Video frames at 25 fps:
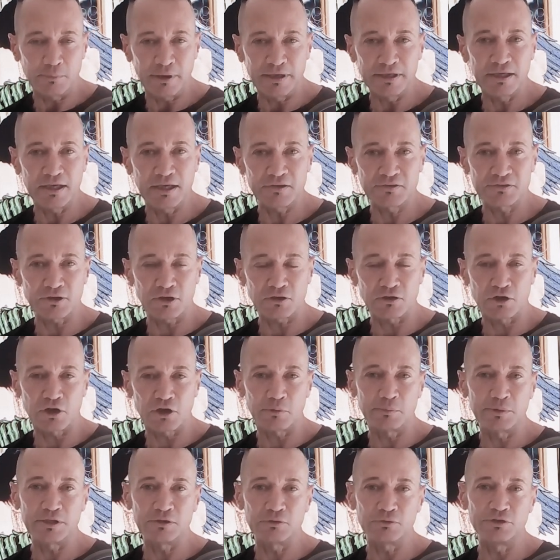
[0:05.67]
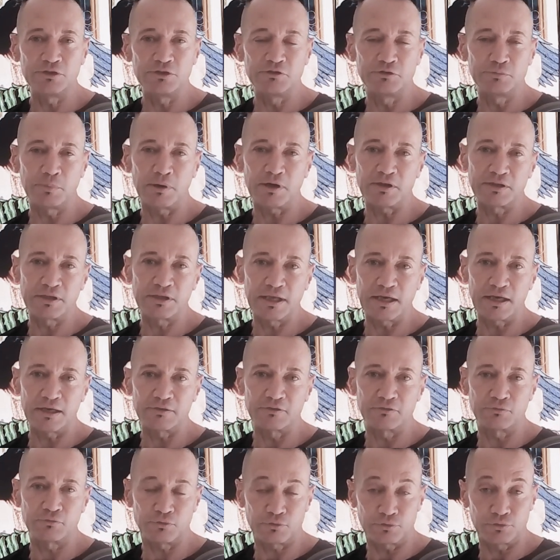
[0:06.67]
and my guests are coming to this
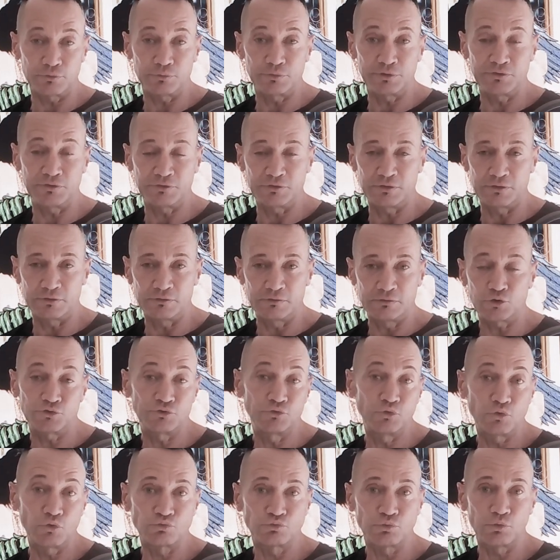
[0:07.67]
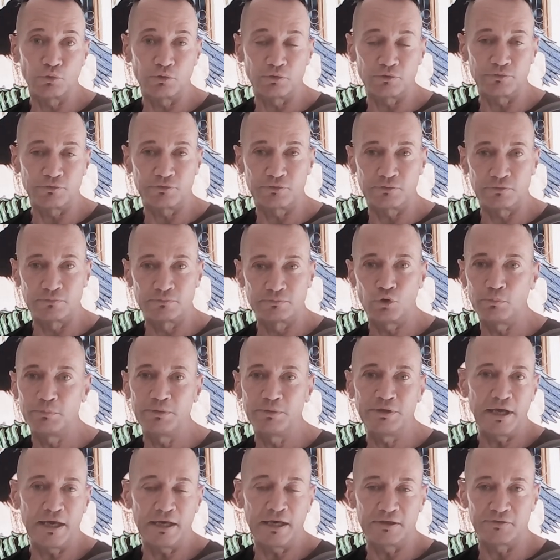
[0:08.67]
podcast for a reason. There's no rules, no
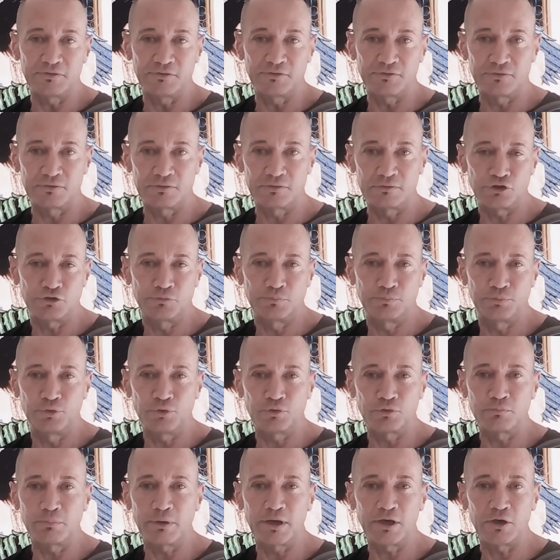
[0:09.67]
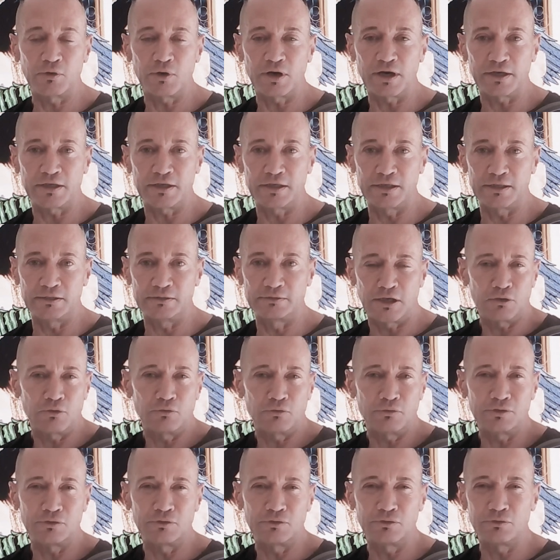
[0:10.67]
BS, just pure biohacking. I don't
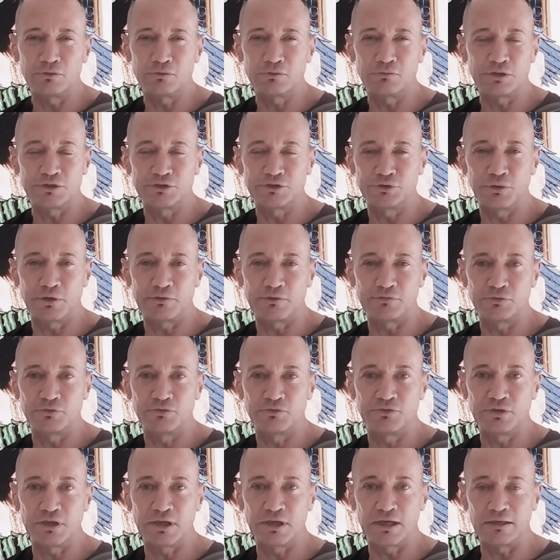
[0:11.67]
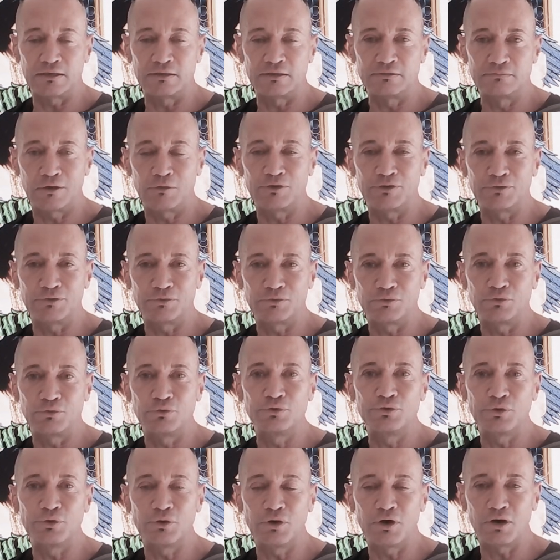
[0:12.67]
want to know what you have to sell. I want to know
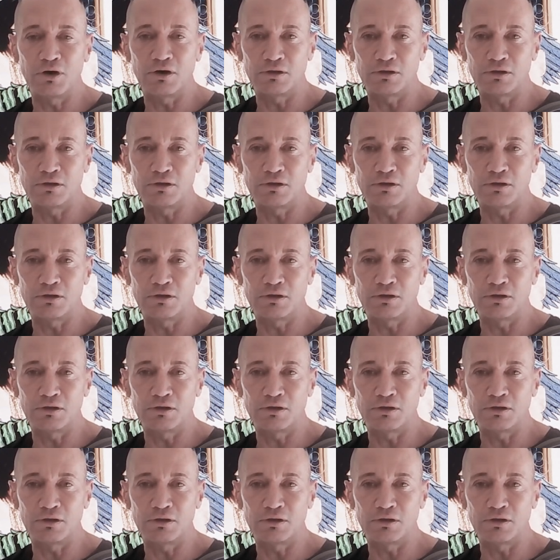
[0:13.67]
who you